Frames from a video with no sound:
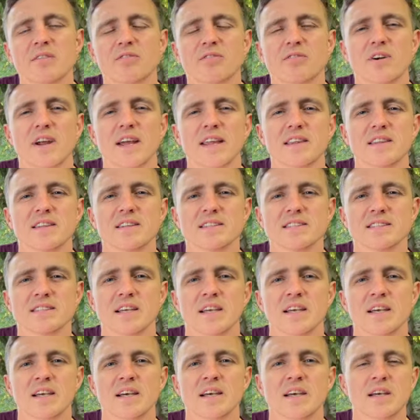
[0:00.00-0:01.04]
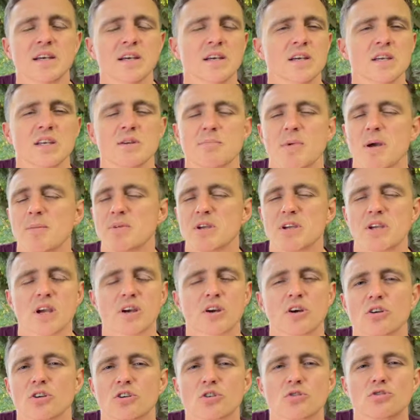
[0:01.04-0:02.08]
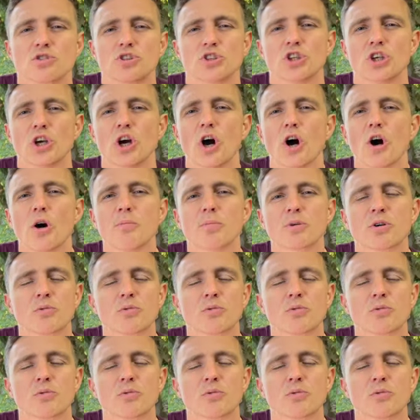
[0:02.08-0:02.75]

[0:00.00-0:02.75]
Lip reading: friends, maybe a good job,